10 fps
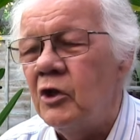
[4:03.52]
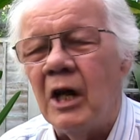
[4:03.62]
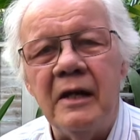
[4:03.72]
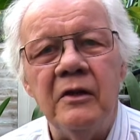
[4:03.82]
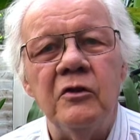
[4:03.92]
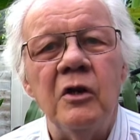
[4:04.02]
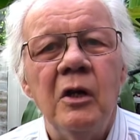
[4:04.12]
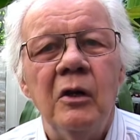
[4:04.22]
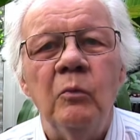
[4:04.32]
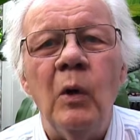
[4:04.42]
change
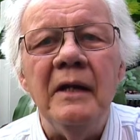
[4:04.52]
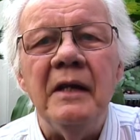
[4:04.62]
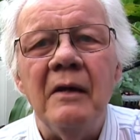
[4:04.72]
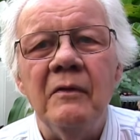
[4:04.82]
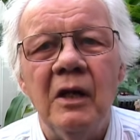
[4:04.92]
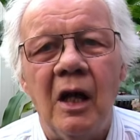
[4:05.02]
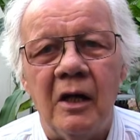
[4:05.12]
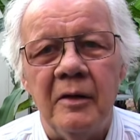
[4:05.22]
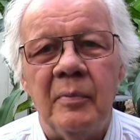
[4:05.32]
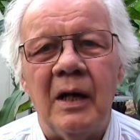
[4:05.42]
way down the
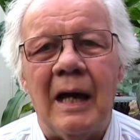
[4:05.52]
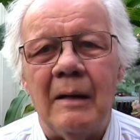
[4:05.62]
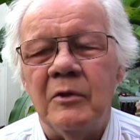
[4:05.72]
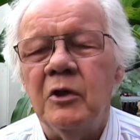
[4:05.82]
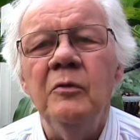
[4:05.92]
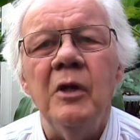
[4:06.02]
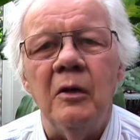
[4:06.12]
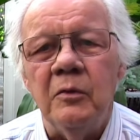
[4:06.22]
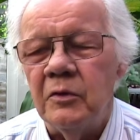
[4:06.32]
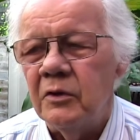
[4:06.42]
line perhaps. Who
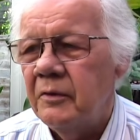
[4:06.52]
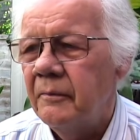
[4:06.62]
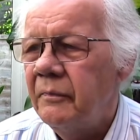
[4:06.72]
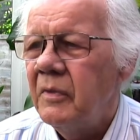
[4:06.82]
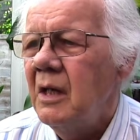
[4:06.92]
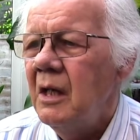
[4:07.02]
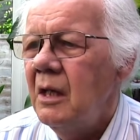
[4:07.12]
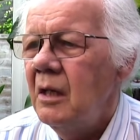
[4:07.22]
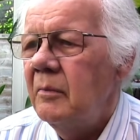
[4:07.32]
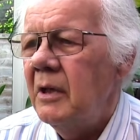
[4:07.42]
knows?
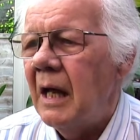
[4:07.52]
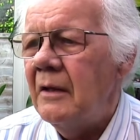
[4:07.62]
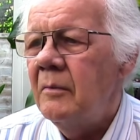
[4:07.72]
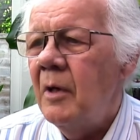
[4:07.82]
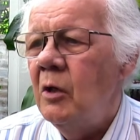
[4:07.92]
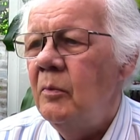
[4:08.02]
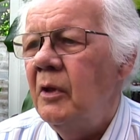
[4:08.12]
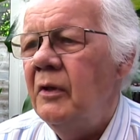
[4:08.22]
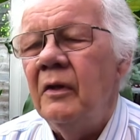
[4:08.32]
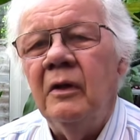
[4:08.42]
But at the
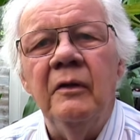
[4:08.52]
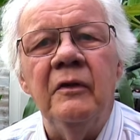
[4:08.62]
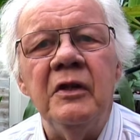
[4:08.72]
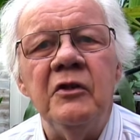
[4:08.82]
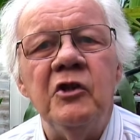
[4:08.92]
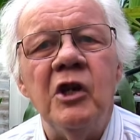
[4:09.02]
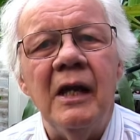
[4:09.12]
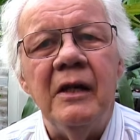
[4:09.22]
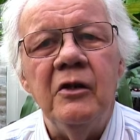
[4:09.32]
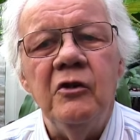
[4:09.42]
moment, this
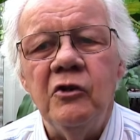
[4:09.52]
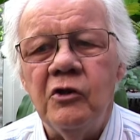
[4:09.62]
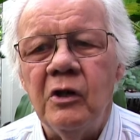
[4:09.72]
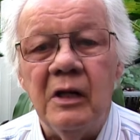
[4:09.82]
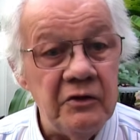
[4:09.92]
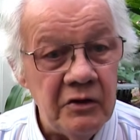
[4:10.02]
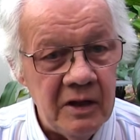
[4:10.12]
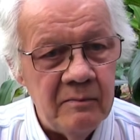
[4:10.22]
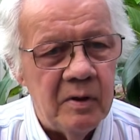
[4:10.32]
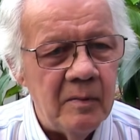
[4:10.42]
change isn't
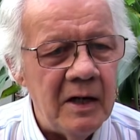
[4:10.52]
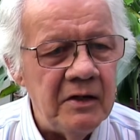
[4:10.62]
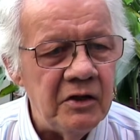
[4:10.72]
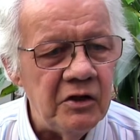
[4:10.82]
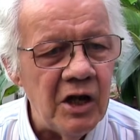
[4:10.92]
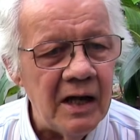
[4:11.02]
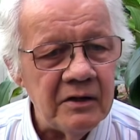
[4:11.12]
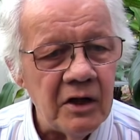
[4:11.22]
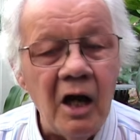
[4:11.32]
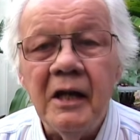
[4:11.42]
implemented
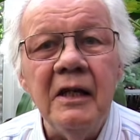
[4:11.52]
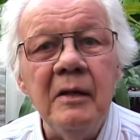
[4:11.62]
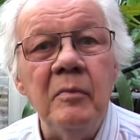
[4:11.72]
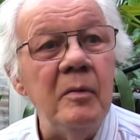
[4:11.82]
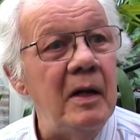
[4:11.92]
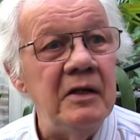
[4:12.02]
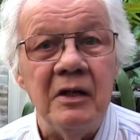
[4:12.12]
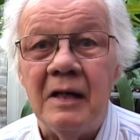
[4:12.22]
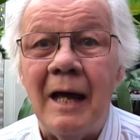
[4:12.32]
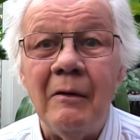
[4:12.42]
yet. I can implement
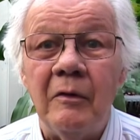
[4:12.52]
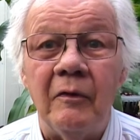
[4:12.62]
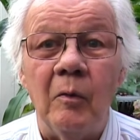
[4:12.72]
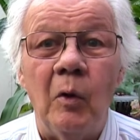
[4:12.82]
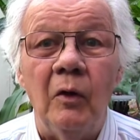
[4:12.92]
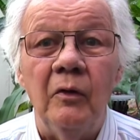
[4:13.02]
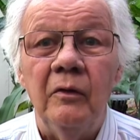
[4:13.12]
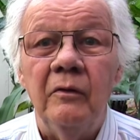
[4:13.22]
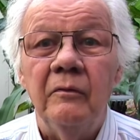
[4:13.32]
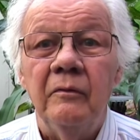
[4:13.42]
it now if I want.